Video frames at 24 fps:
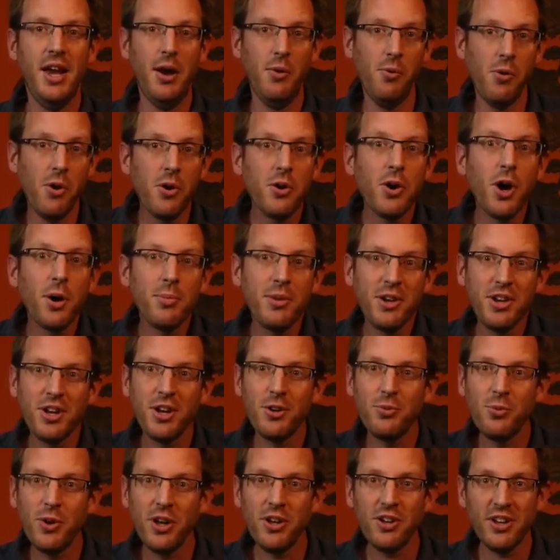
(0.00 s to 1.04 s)
It won't all be
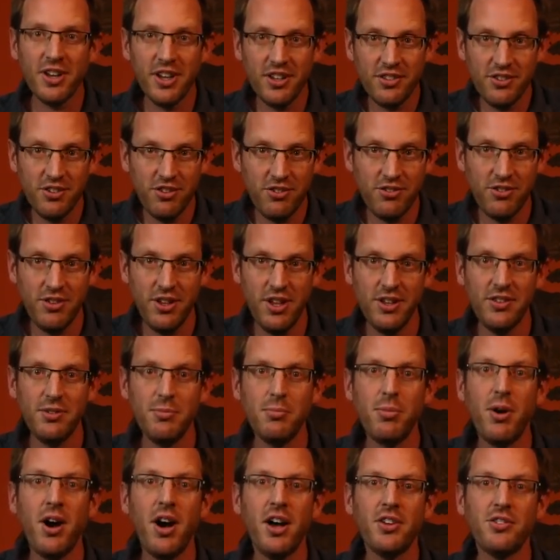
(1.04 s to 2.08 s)
good, will it?
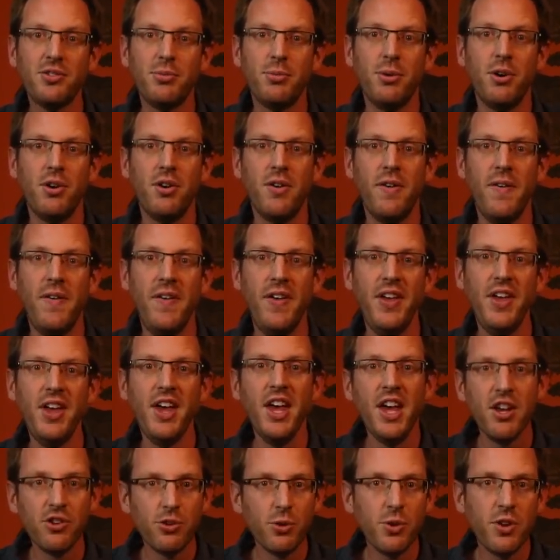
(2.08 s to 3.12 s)
It's impossible.
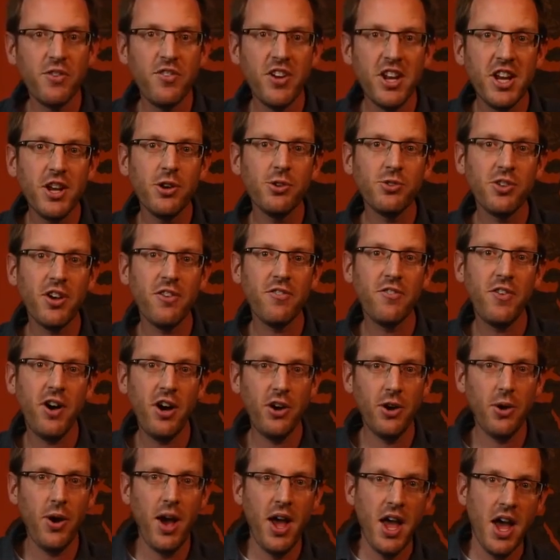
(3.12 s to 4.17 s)
So in the videos that
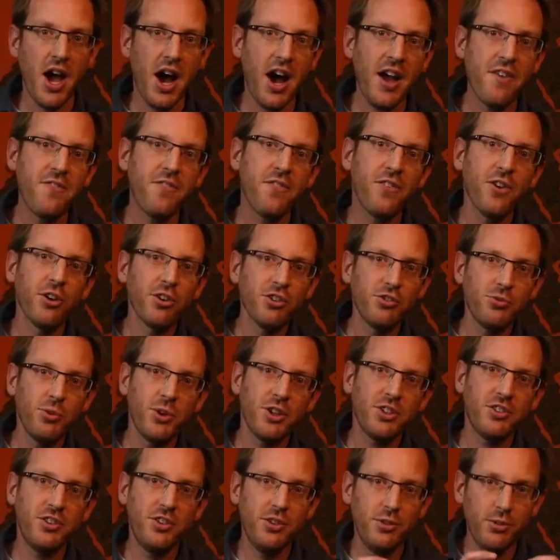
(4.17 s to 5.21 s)
follow, I first
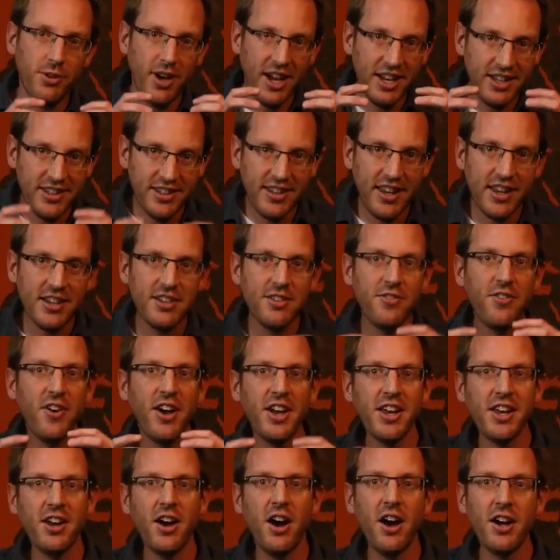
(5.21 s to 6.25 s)
want to
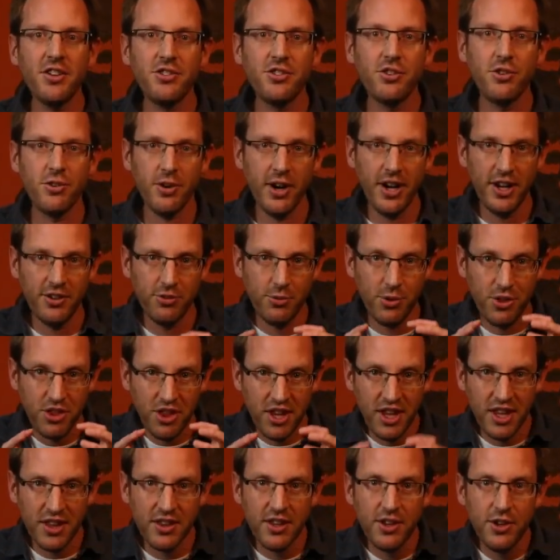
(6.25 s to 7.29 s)
identify God's grace
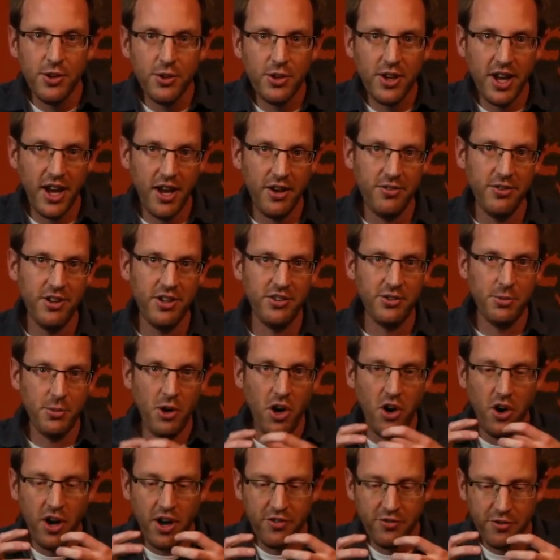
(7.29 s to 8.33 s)
within the New Calvinism.
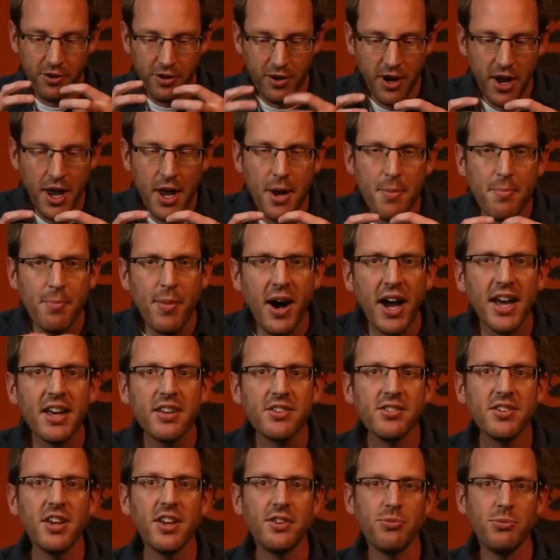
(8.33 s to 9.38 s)
I'll offer my
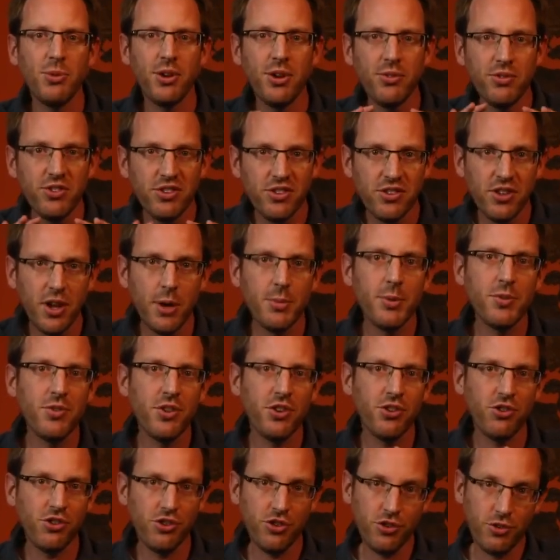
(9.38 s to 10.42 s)
assessment of some
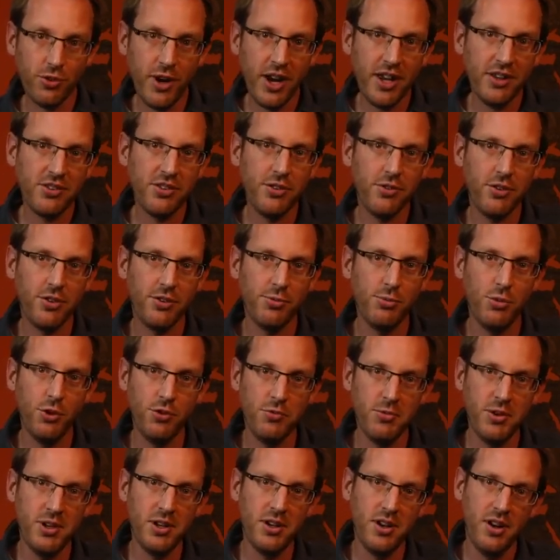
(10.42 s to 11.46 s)
of the strengths of this
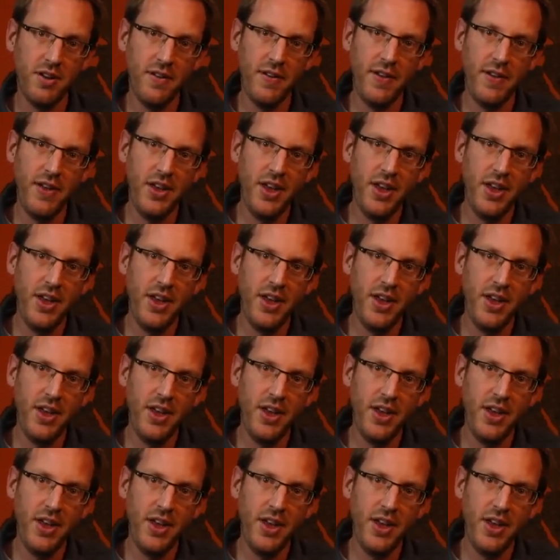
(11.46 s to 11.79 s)
movement.